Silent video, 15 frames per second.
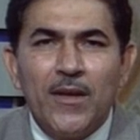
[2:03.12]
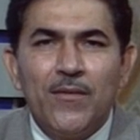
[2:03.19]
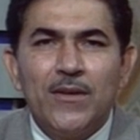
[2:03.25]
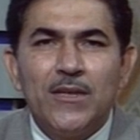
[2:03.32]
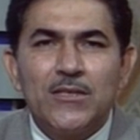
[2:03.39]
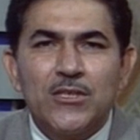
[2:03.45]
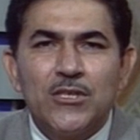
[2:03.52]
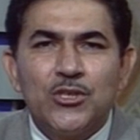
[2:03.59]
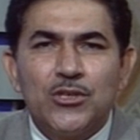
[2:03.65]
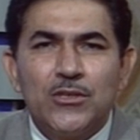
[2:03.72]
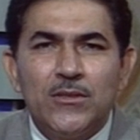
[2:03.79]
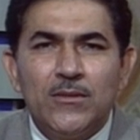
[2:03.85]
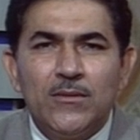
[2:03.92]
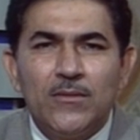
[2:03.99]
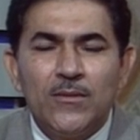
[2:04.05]
our
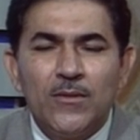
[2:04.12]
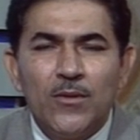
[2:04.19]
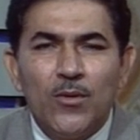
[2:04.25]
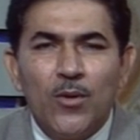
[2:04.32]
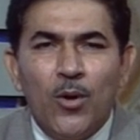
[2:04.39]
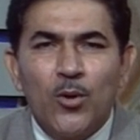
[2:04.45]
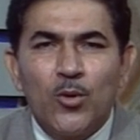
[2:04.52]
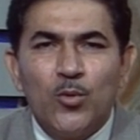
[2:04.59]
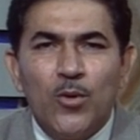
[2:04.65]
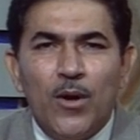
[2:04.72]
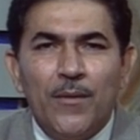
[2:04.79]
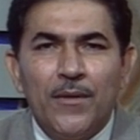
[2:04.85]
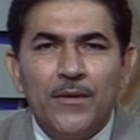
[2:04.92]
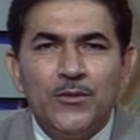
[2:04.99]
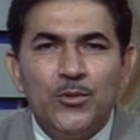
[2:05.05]
discussion onto
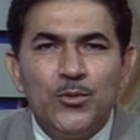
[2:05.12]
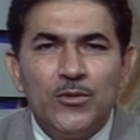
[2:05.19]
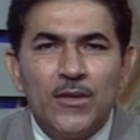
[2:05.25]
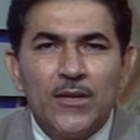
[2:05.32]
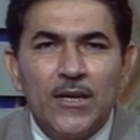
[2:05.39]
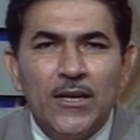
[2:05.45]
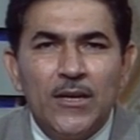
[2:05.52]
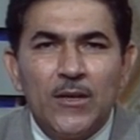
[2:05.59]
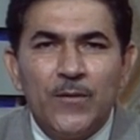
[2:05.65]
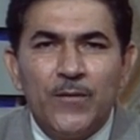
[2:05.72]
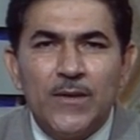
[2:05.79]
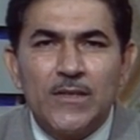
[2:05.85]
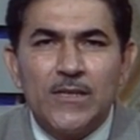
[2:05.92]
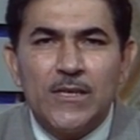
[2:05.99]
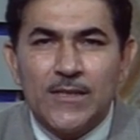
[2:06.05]
our user
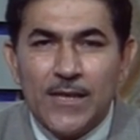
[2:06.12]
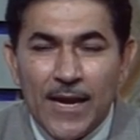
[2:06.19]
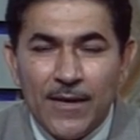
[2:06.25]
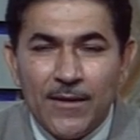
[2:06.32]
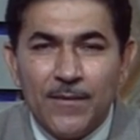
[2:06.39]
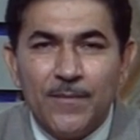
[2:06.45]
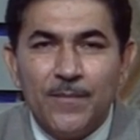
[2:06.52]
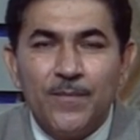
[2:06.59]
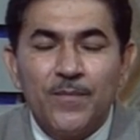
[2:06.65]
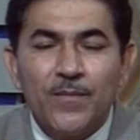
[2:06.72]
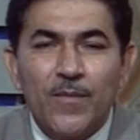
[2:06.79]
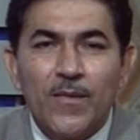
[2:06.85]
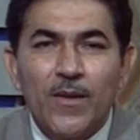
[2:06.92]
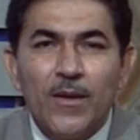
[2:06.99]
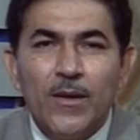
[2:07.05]
interface design.
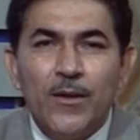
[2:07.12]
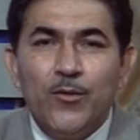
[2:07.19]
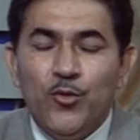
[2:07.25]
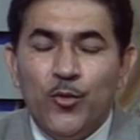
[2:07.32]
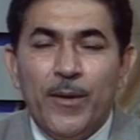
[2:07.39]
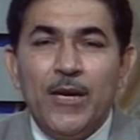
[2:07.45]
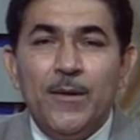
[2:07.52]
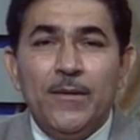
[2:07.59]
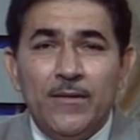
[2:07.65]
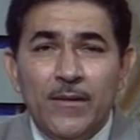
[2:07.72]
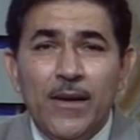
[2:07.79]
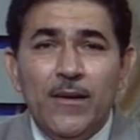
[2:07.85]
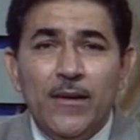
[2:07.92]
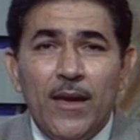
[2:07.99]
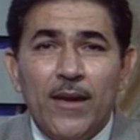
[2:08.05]
You might be
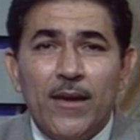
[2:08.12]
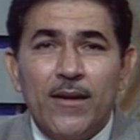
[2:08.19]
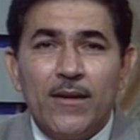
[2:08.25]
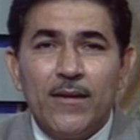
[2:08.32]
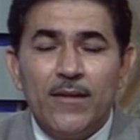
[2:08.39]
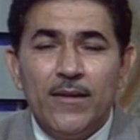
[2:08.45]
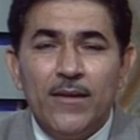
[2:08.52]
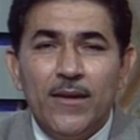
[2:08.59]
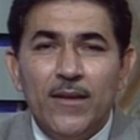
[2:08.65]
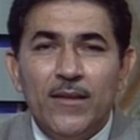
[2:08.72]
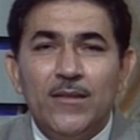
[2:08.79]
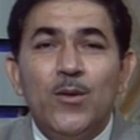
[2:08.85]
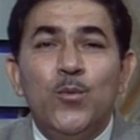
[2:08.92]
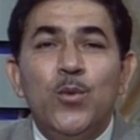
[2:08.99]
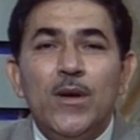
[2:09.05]
thinking
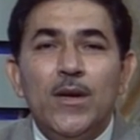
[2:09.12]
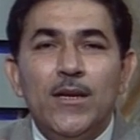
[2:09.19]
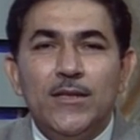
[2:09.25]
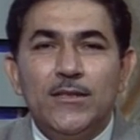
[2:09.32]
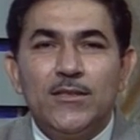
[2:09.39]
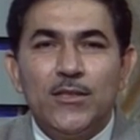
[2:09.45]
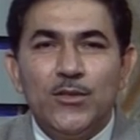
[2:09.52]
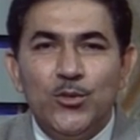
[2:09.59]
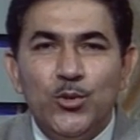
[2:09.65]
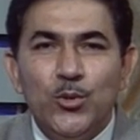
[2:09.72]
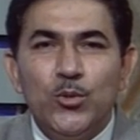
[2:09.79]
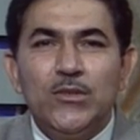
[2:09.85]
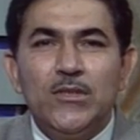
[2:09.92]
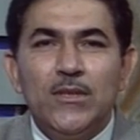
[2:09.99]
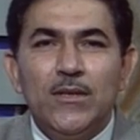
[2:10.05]
the words
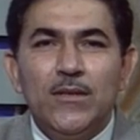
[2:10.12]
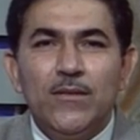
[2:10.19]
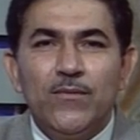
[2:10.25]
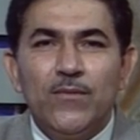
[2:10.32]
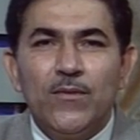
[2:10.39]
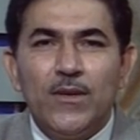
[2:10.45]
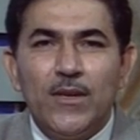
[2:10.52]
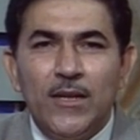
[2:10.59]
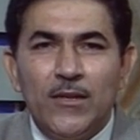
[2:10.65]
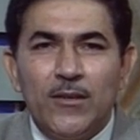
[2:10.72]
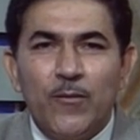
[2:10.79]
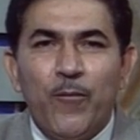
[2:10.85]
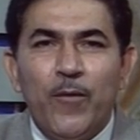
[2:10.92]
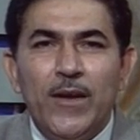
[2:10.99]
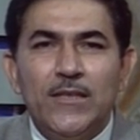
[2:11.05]
user
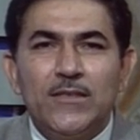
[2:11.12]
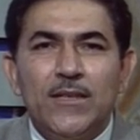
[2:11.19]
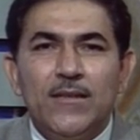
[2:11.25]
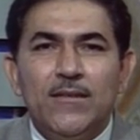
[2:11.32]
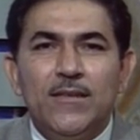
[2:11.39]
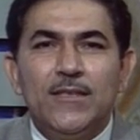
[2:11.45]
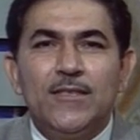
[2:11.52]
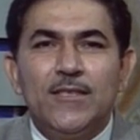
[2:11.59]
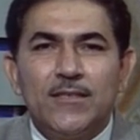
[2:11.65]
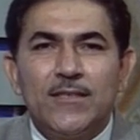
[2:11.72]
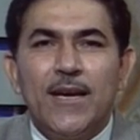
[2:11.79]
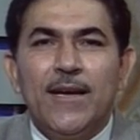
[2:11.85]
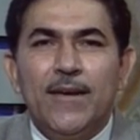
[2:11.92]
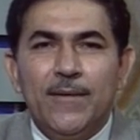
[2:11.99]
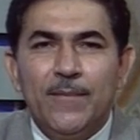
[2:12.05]
interface and then
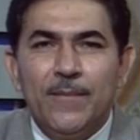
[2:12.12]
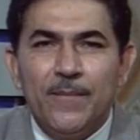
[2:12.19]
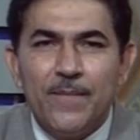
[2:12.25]
design.